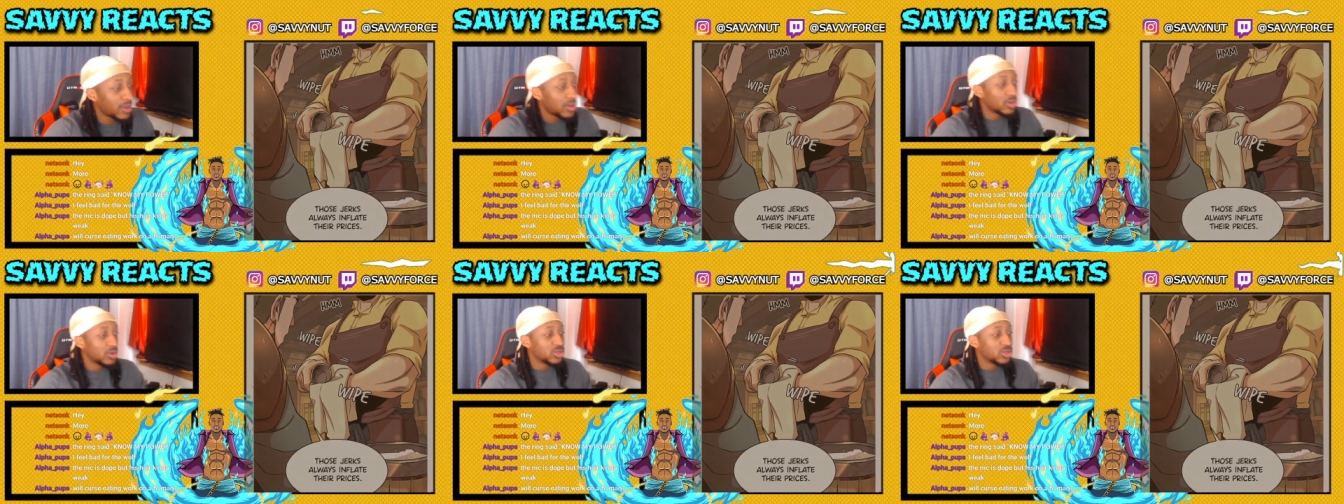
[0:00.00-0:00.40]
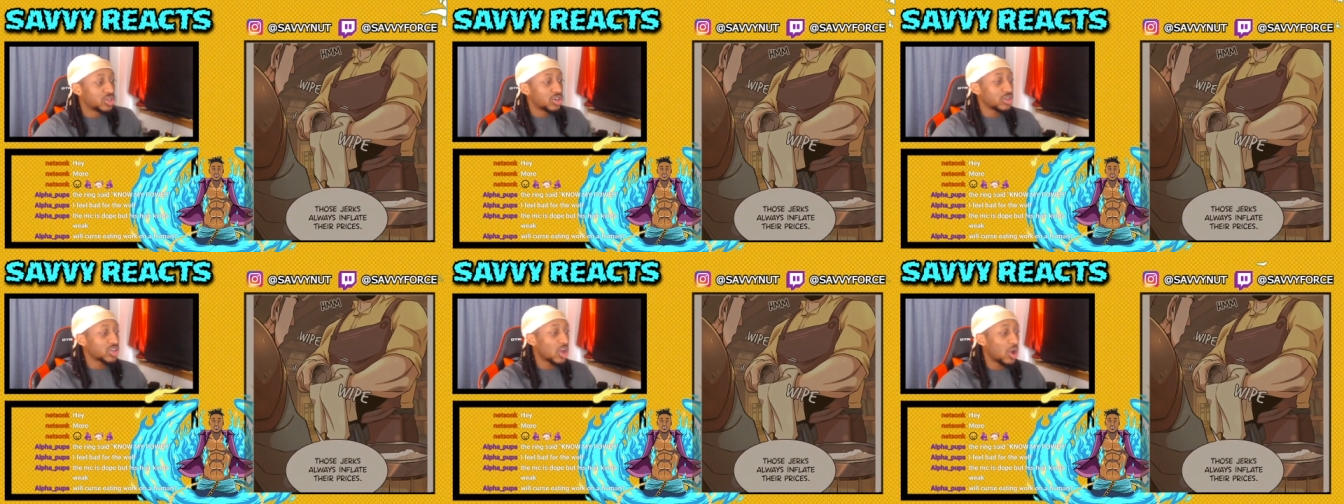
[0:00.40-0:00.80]
Those
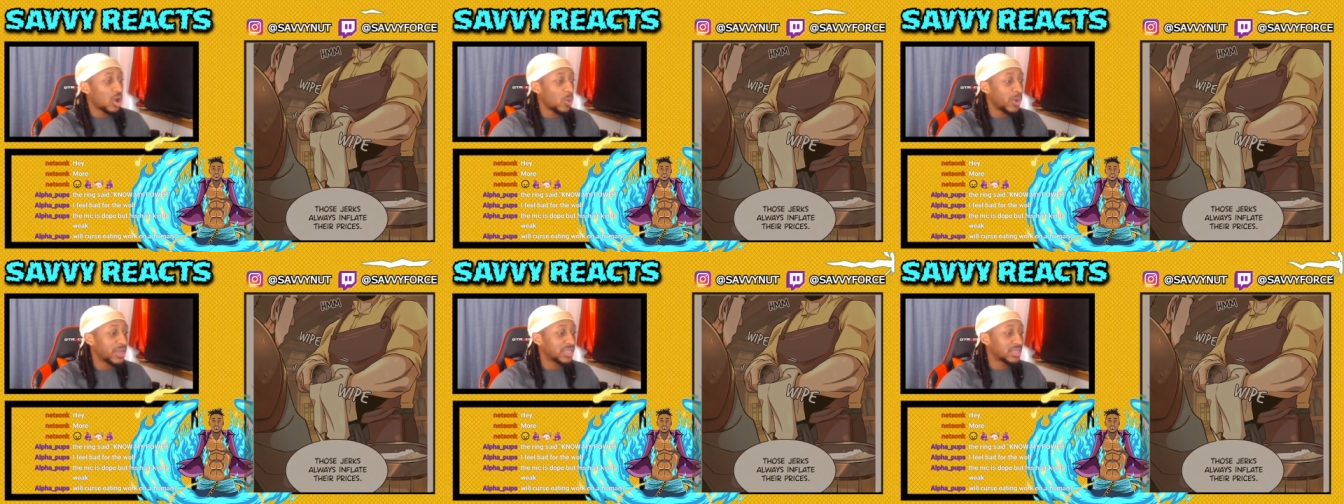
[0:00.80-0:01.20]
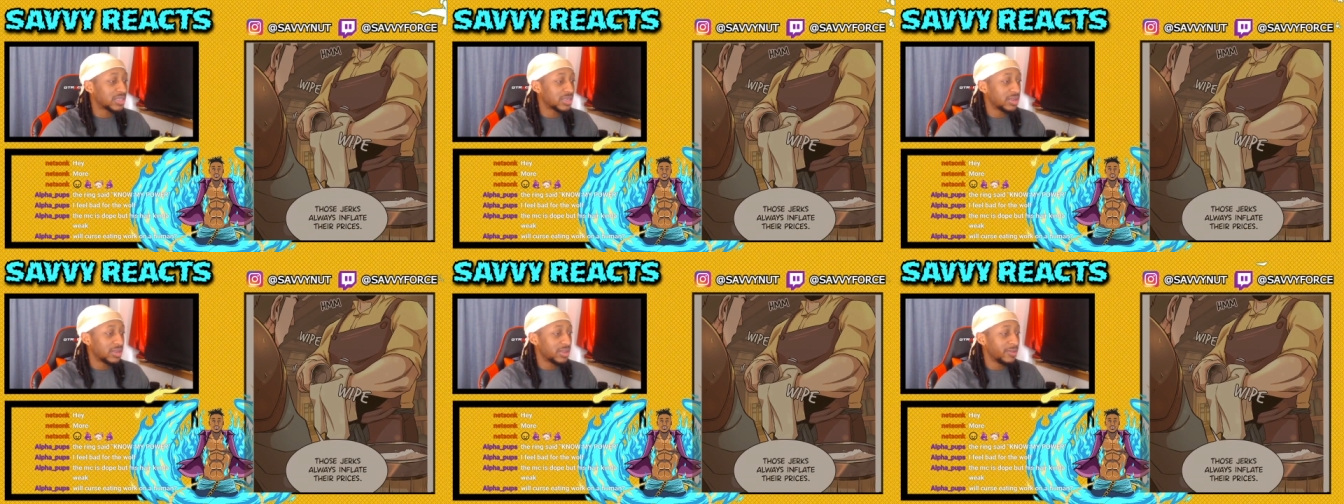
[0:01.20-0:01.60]
jerks always
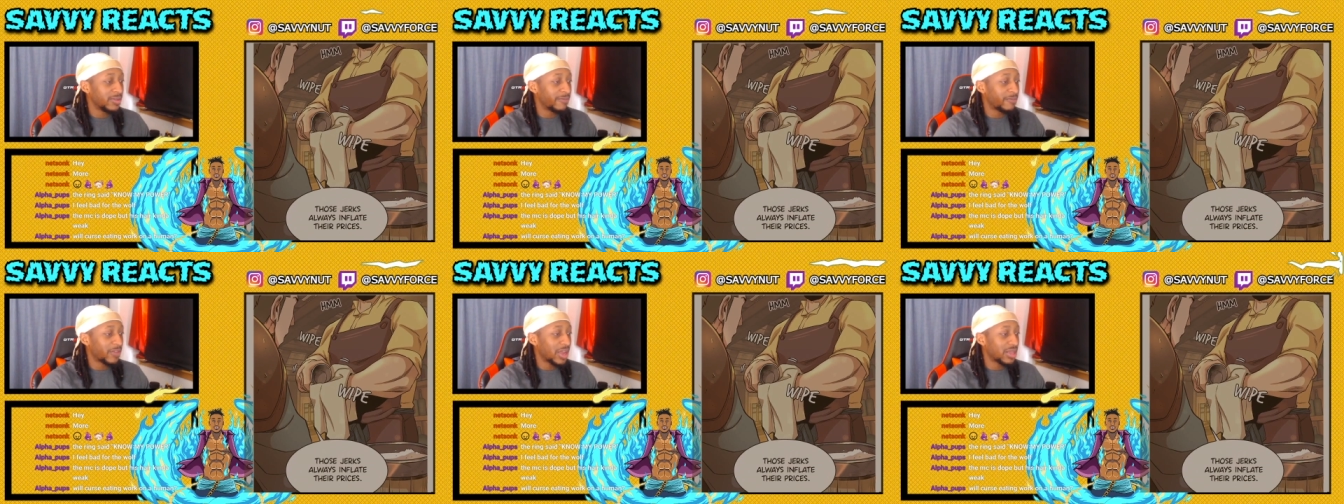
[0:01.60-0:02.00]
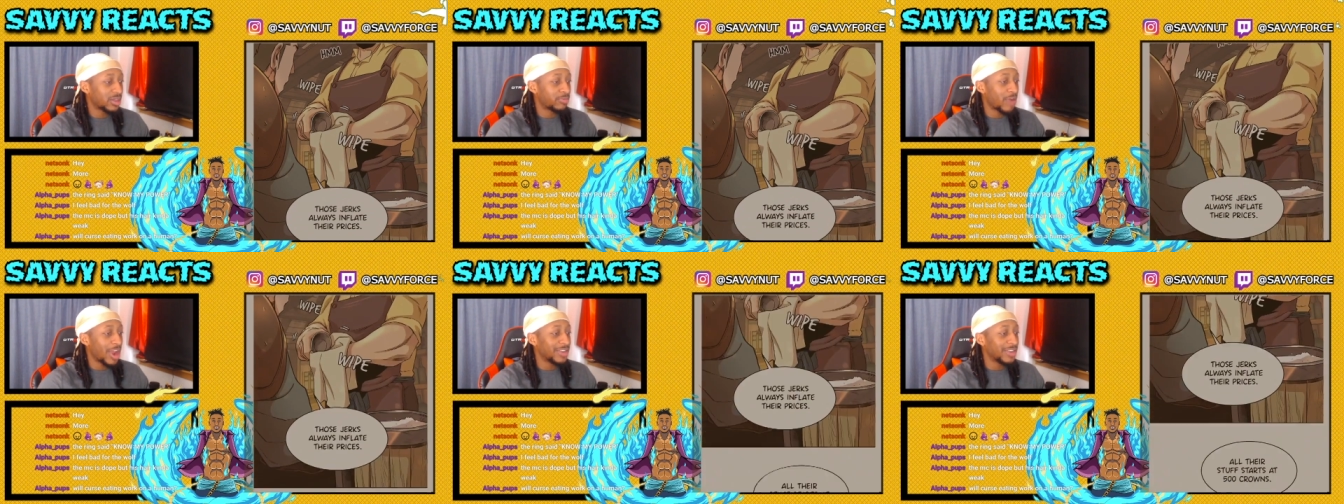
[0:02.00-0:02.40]
inflate
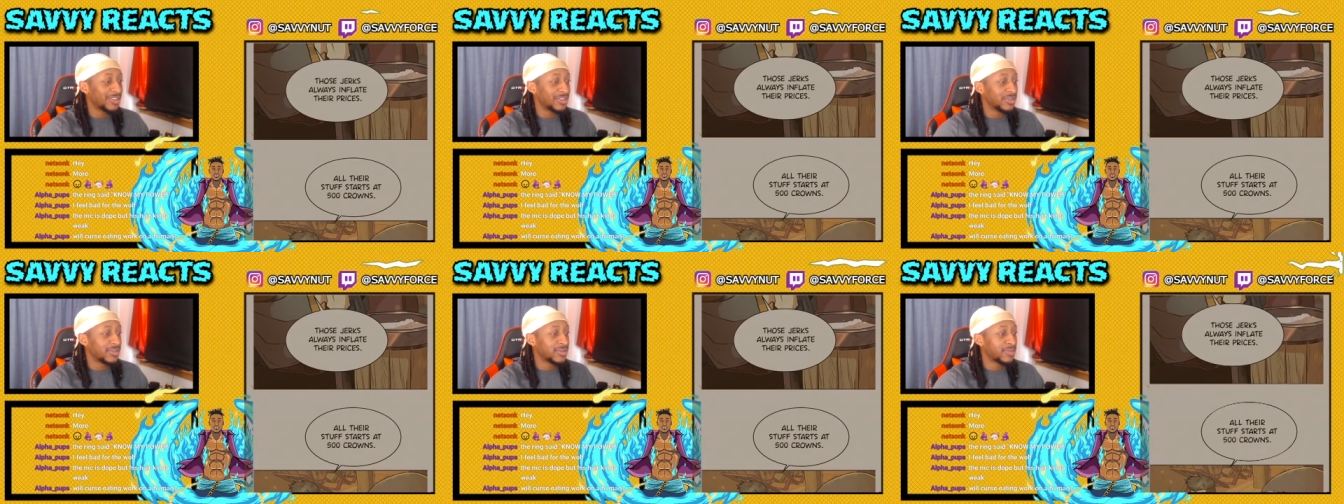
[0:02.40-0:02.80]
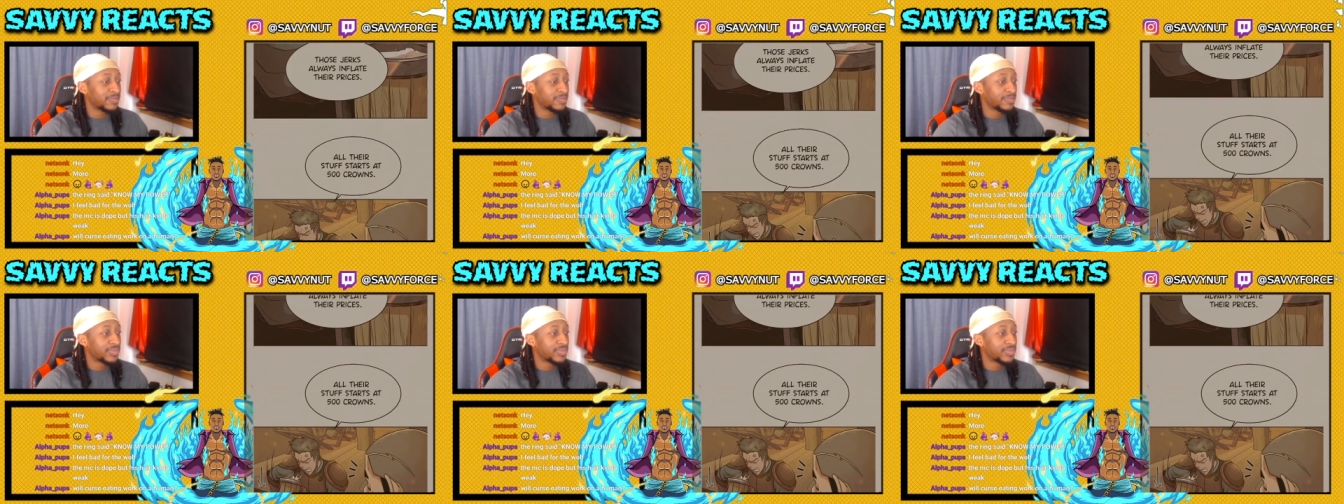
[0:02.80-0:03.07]
their prices.